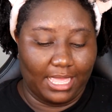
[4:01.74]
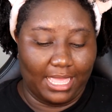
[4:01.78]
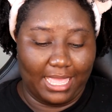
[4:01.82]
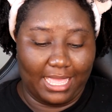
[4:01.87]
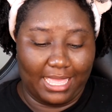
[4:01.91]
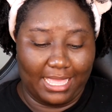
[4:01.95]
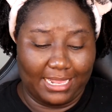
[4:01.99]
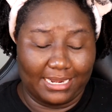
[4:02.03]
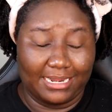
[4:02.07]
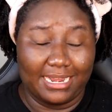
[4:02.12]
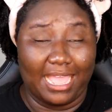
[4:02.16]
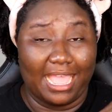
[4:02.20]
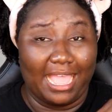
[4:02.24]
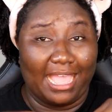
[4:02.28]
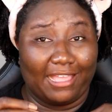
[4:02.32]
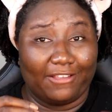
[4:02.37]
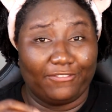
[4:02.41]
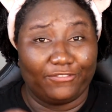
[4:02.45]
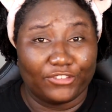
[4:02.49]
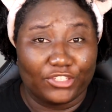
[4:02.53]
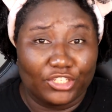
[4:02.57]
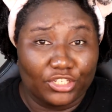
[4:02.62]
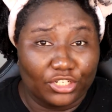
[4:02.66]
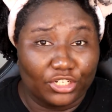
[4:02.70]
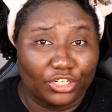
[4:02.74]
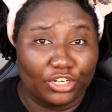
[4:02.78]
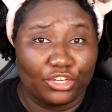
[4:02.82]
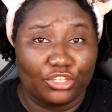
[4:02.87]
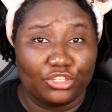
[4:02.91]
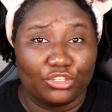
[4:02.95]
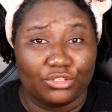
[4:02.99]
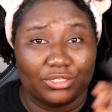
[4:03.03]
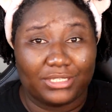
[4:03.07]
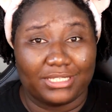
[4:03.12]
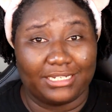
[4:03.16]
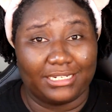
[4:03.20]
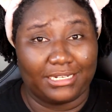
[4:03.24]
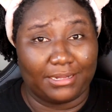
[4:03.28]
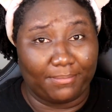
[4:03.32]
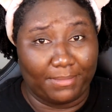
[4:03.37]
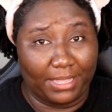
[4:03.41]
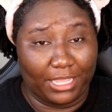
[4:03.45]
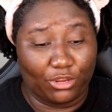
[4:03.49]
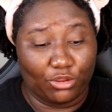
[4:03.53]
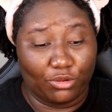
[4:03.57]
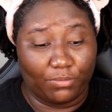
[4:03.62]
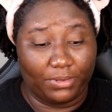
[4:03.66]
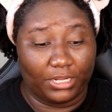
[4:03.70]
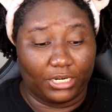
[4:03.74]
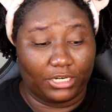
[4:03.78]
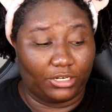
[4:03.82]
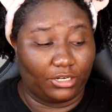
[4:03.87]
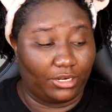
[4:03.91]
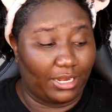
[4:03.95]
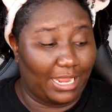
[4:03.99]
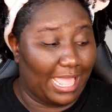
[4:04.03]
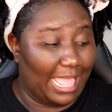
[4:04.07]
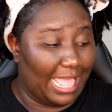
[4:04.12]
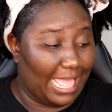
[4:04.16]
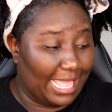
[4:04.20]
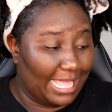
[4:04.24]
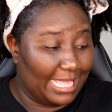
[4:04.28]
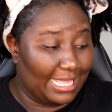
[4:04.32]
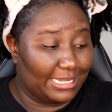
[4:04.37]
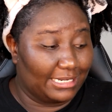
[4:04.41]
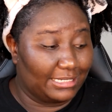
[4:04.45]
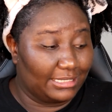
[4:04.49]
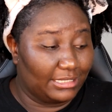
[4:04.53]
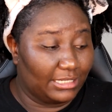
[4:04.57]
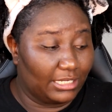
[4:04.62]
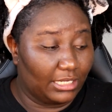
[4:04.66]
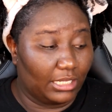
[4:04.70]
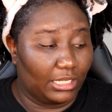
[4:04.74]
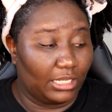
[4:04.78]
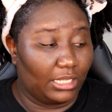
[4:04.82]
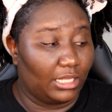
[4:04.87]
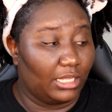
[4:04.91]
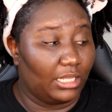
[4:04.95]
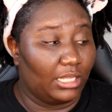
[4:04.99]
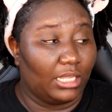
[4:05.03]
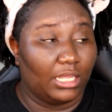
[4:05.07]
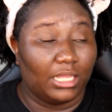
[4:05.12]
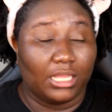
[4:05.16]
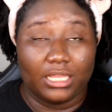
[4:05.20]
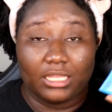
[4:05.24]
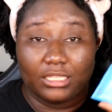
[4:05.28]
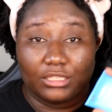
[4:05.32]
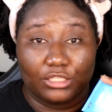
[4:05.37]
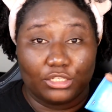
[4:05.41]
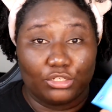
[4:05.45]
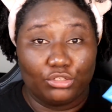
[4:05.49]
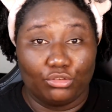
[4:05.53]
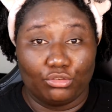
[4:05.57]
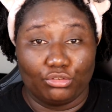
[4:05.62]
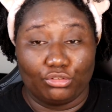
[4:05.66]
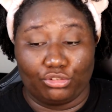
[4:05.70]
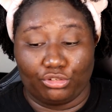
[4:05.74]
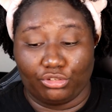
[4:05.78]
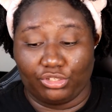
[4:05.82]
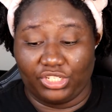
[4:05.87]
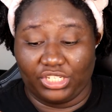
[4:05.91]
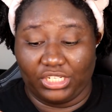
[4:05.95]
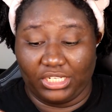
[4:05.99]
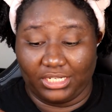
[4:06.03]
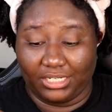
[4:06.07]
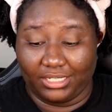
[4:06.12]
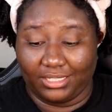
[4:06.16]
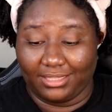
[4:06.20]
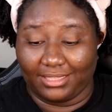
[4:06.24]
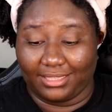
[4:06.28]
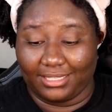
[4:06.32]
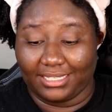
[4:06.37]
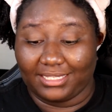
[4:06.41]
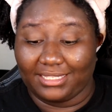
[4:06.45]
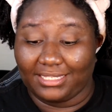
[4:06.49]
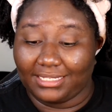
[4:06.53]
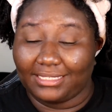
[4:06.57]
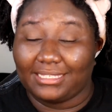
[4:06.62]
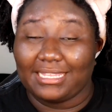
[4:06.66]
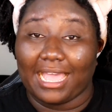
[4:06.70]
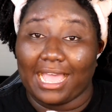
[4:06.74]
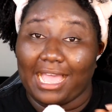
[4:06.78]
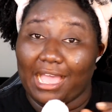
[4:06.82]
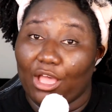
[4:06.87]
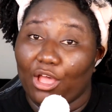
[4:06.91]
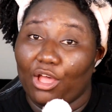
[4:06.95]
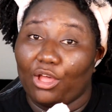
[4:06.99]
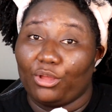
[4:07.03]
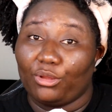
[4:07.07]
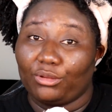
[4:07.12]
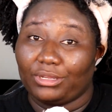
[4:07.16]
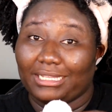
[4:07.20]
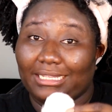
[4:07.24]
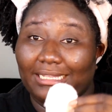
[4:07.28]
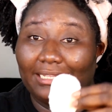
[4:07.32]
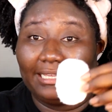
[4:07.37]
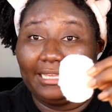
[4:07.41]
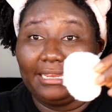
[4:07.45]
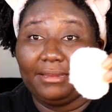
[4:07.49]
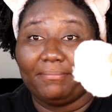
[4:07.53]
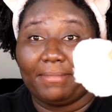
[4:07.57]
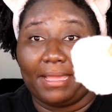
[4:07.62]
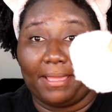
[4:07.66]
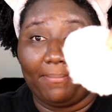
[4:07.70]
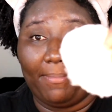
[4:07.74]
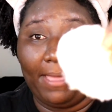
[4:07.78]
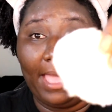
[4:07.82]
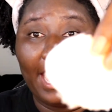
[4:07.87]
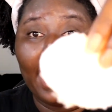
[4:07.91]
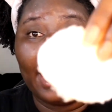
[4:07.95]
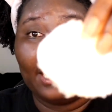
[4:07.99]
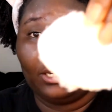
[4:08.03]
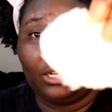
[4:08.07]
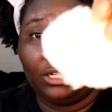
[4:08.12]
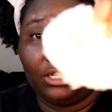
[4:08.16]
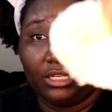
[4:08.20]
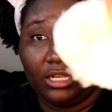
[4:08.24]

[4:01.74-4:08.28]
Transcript: And after using the mango butter and the Neutrogena, this is how clean my pad